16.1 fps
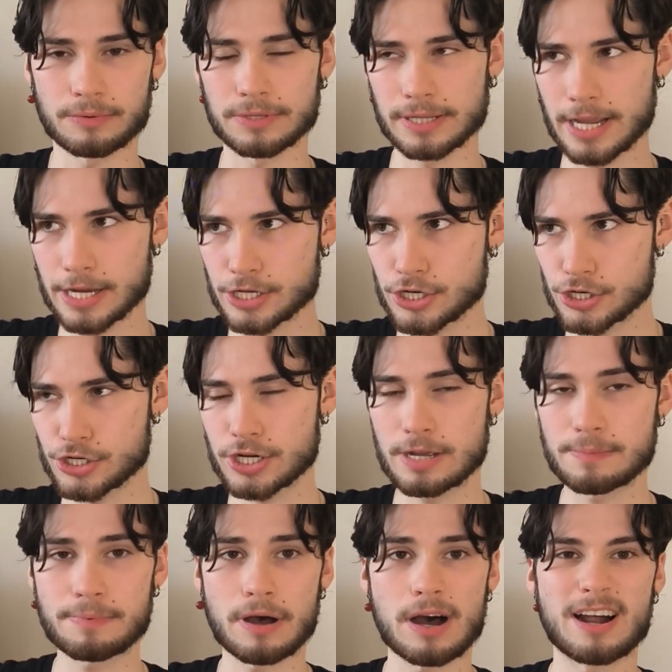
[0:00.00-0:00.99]

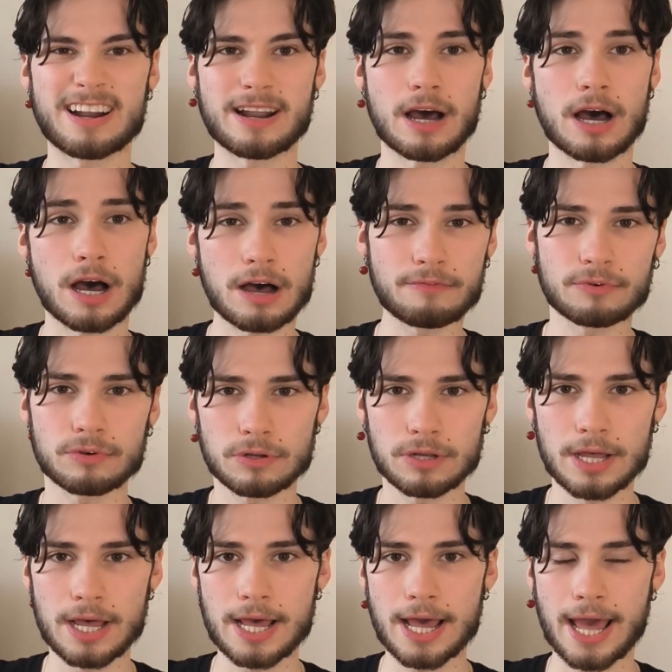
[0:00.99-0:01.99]
relationship on Hovel